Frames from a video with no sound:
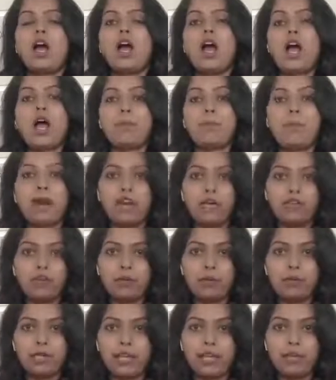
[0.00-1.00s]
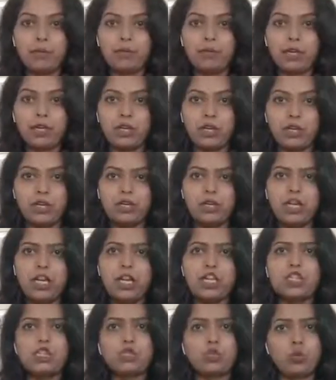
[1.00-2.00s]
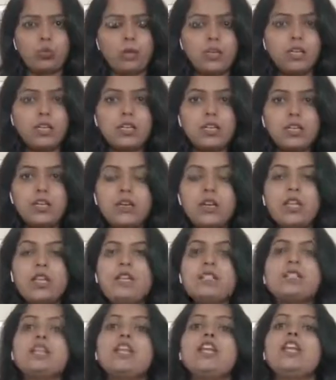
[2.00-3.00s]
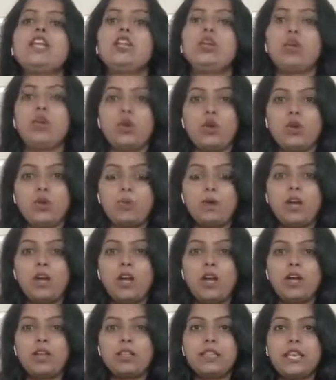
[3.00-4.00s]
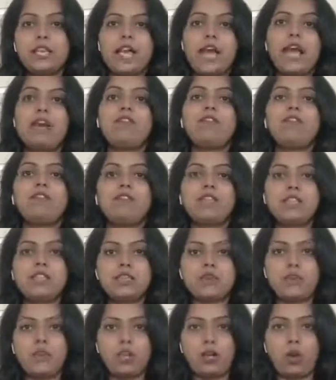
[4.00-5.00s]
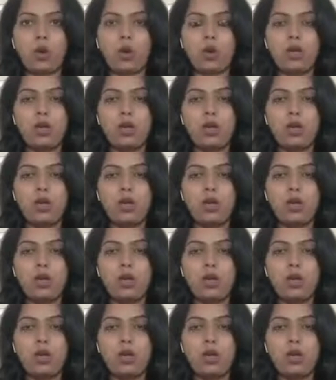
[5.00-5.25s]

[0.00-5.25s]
Apart from Great Britain, there are so many countries in Europe, they have civil law.